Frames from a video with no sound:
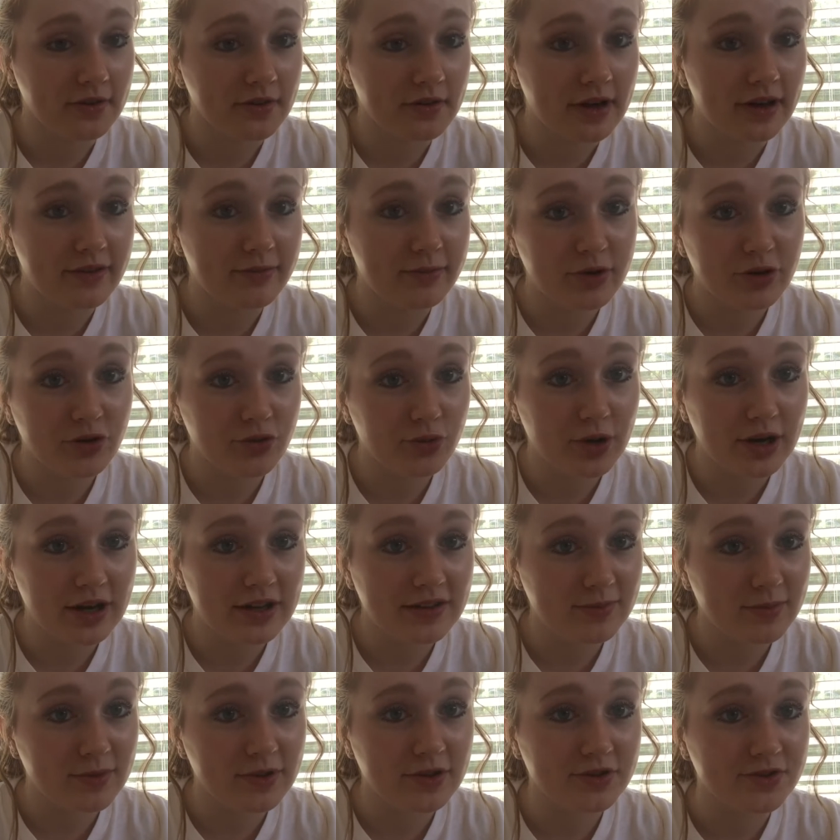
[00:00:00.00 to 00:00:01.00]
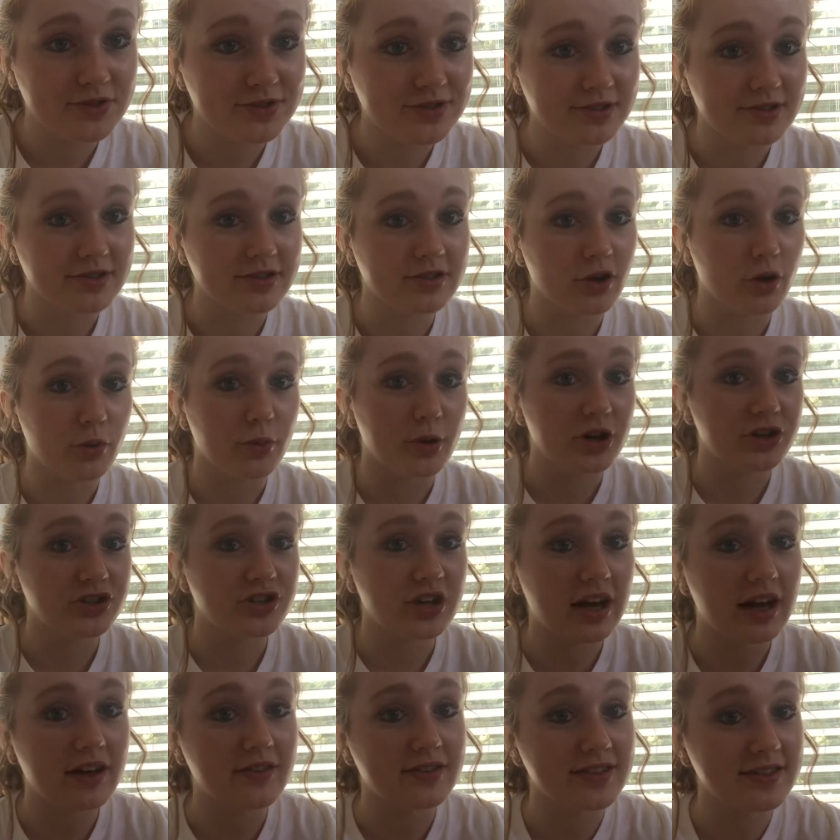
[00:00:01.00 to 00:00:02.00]
I've been twice, but there's still so much
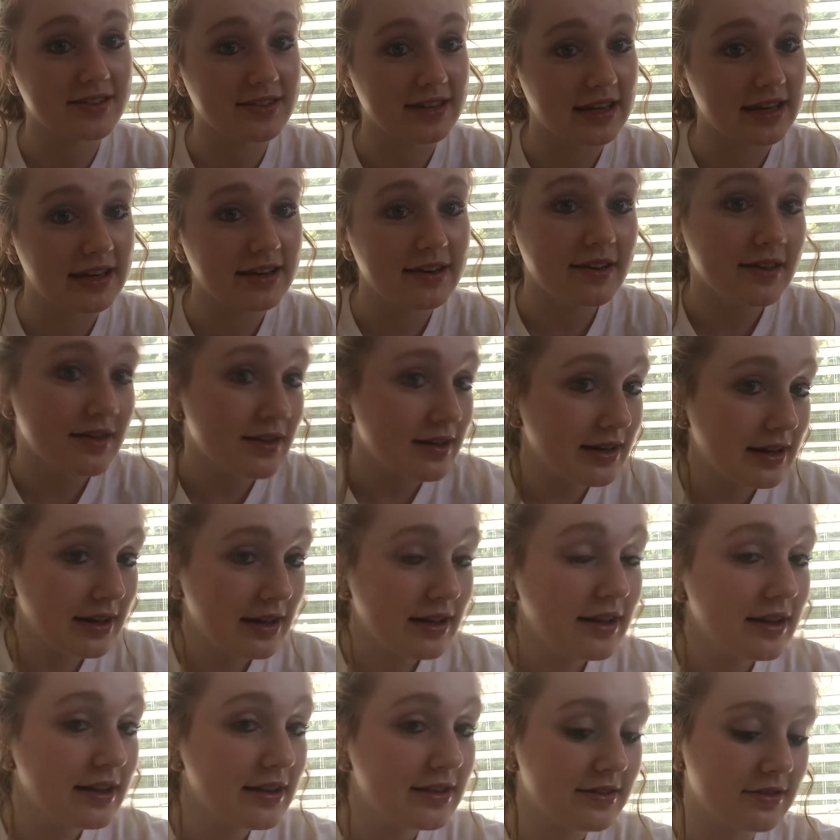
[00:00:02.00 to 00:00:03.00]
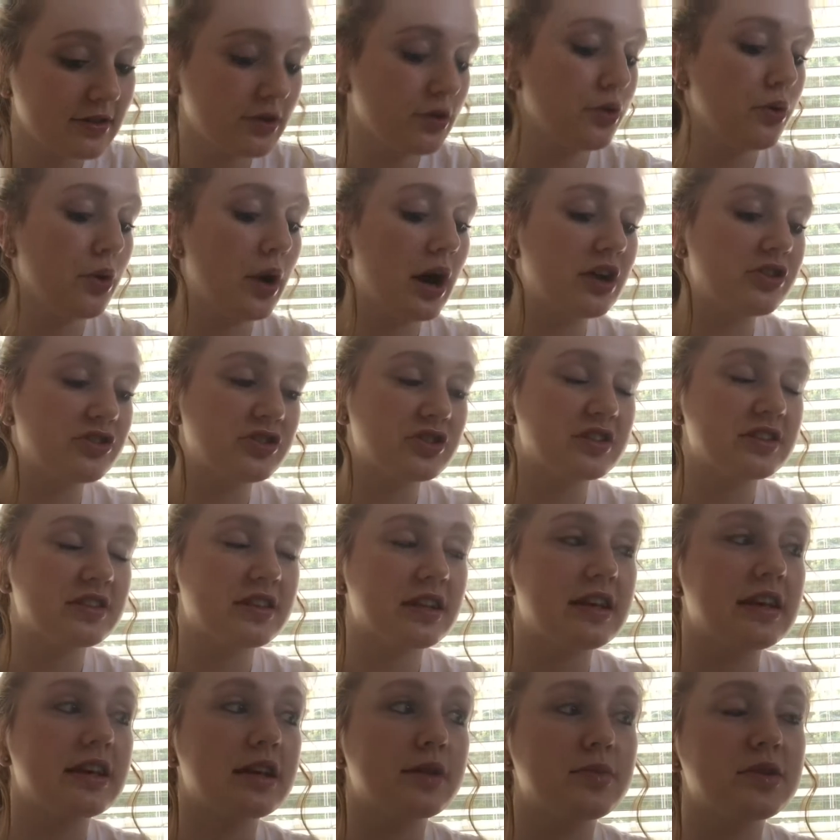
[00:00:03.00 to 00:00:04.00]
I haven't seen. So I just
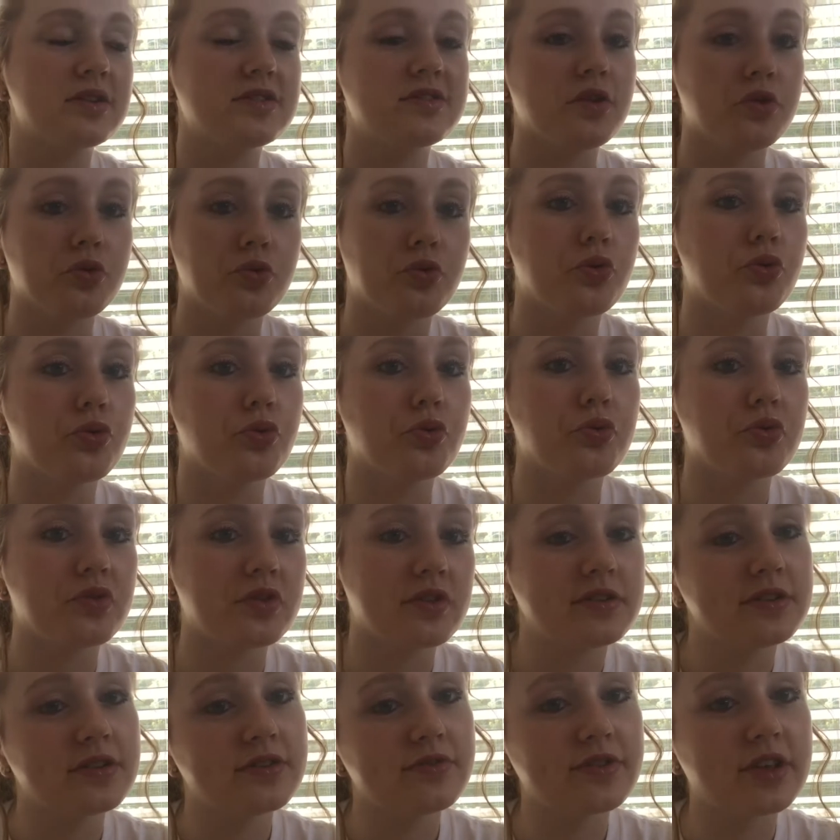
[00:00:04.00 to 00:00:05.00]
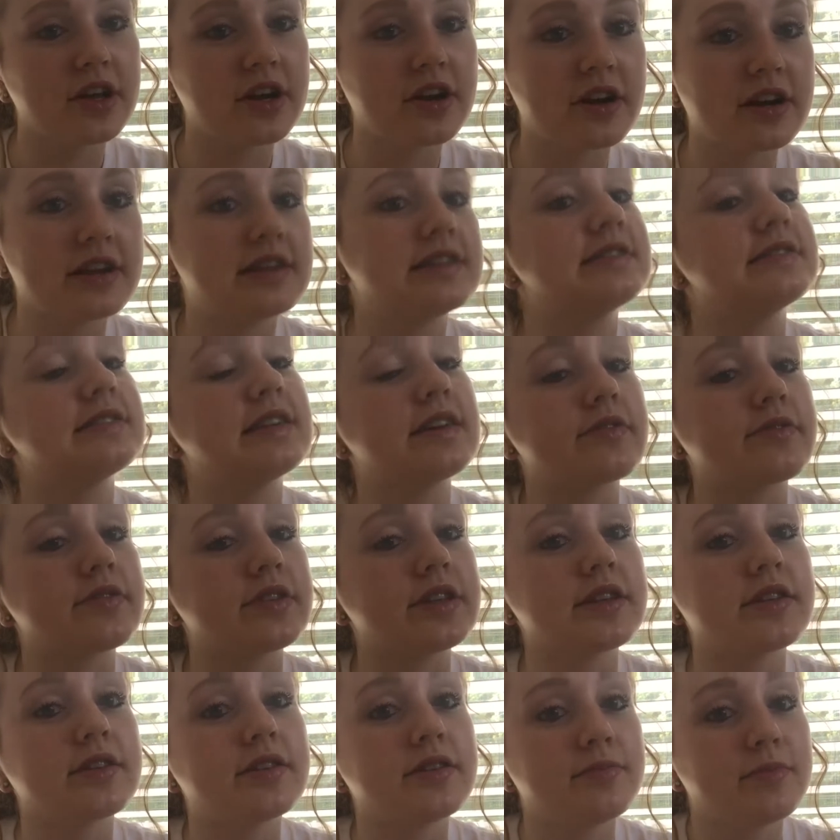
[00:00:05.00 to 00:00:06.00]
think it'd be so cool to live there, and it's
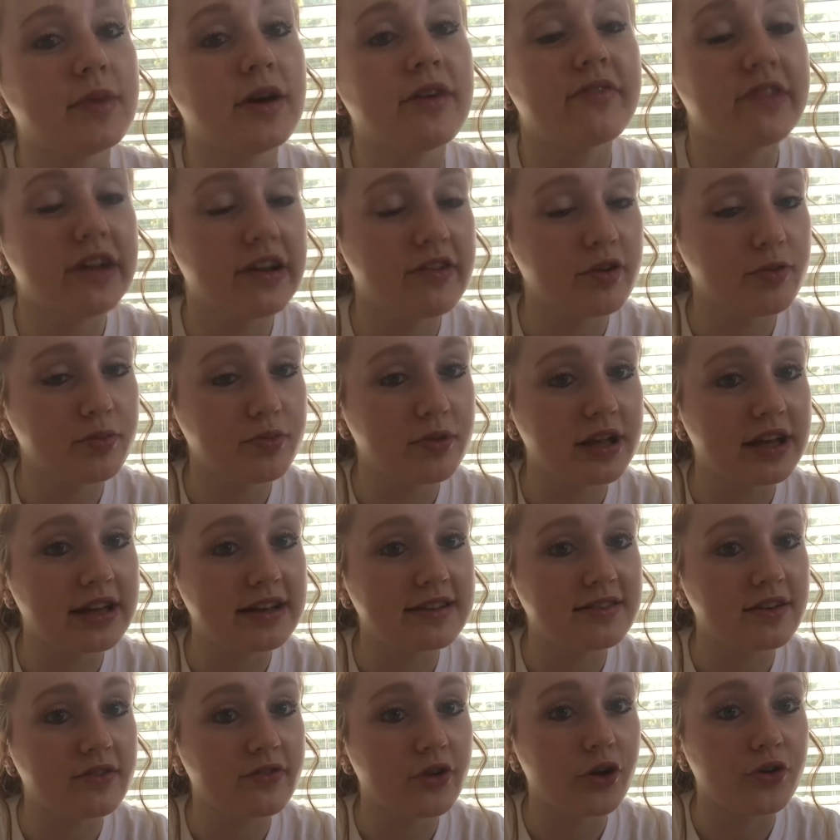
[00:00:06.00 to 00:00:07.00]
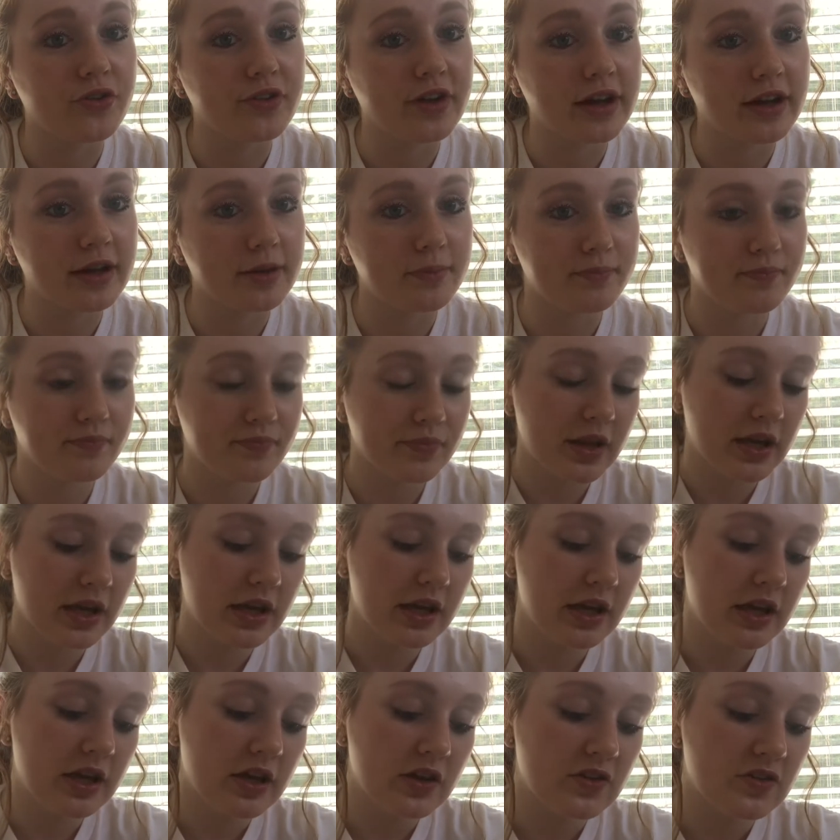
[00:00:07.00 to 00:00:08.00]
definitely my favorite place of all time.
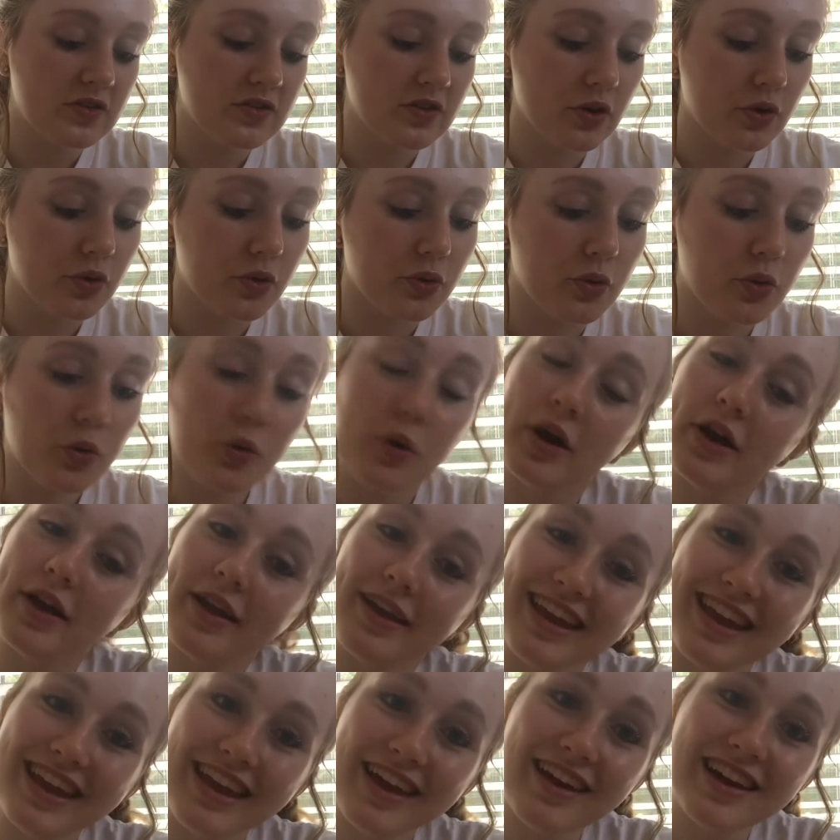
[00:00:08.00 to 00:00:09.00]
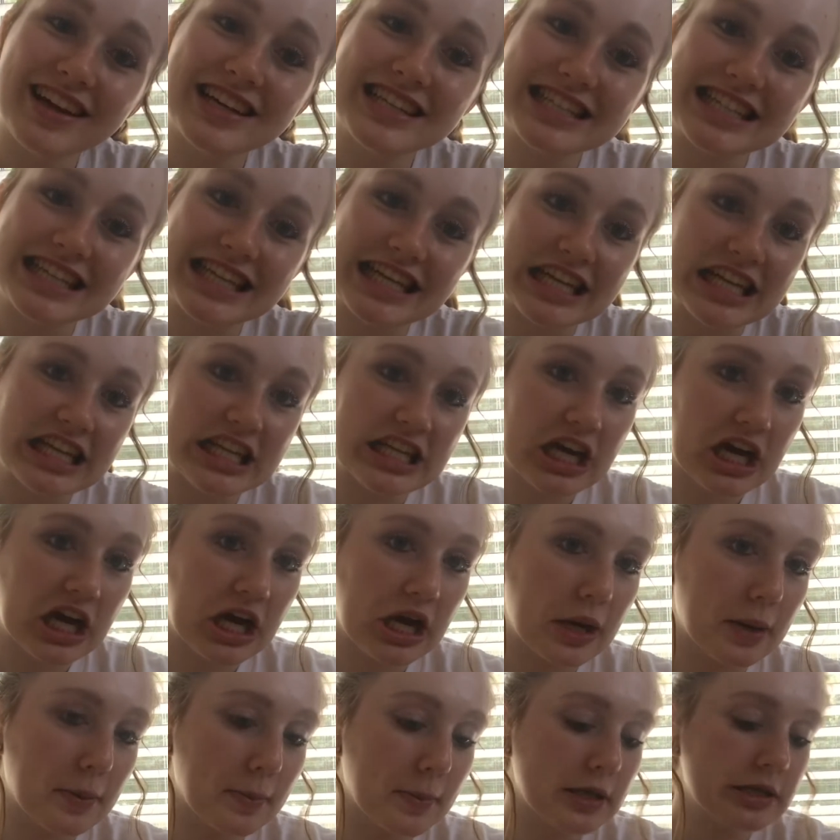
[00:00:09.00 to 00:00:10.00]
So yeah,
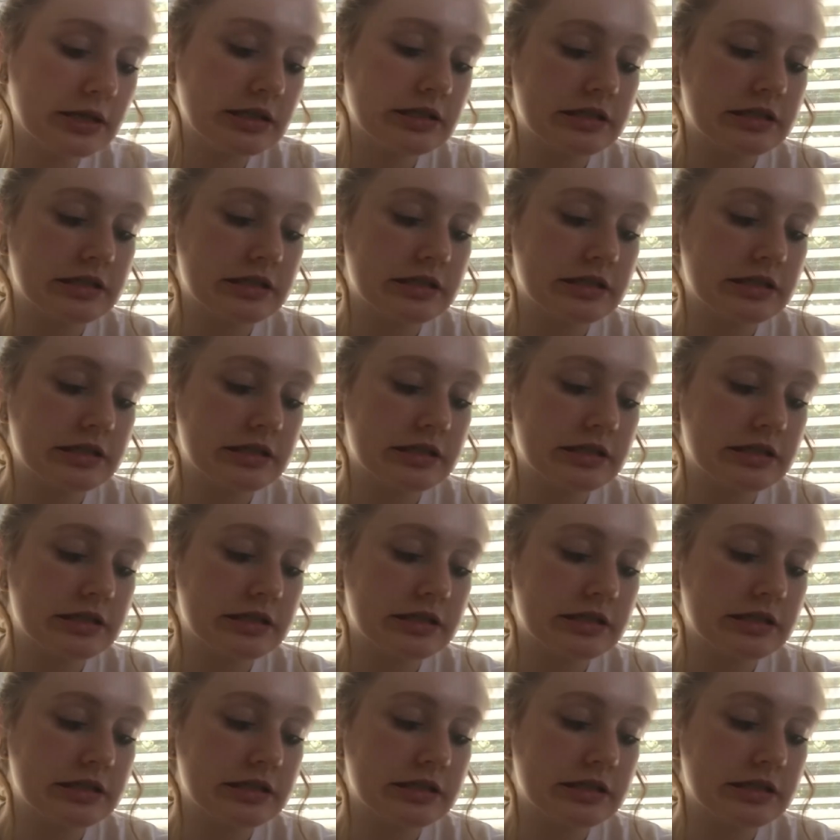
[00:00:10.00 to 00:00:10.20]
and